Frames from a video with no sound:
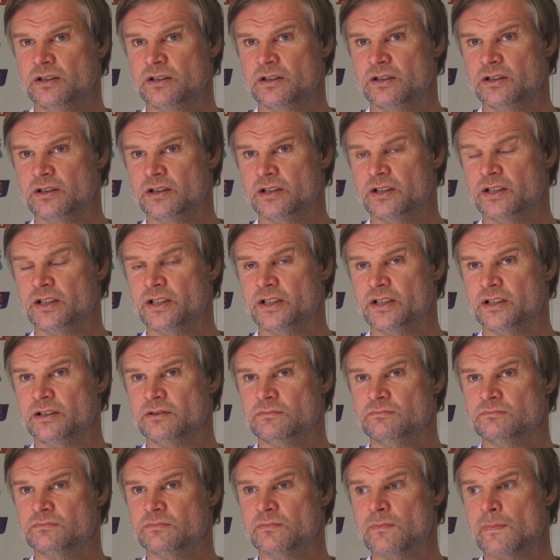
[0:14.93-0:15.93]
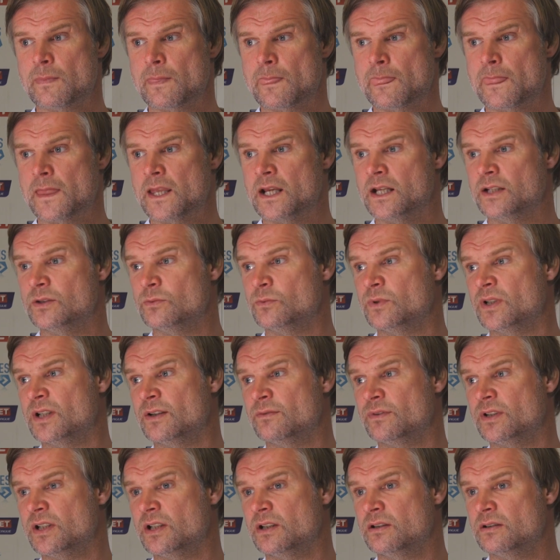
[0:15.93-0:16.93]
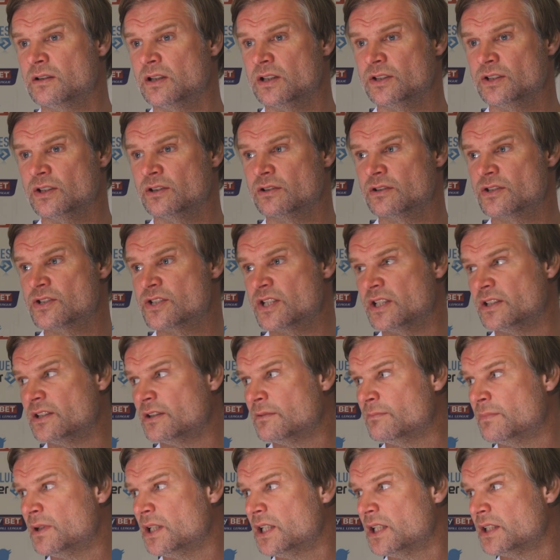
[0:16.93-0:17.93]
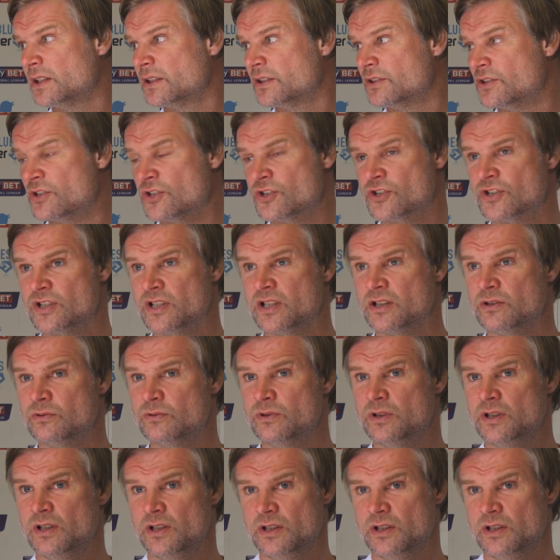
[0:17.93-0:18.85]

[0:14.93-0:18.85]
And we have a young centre-back just now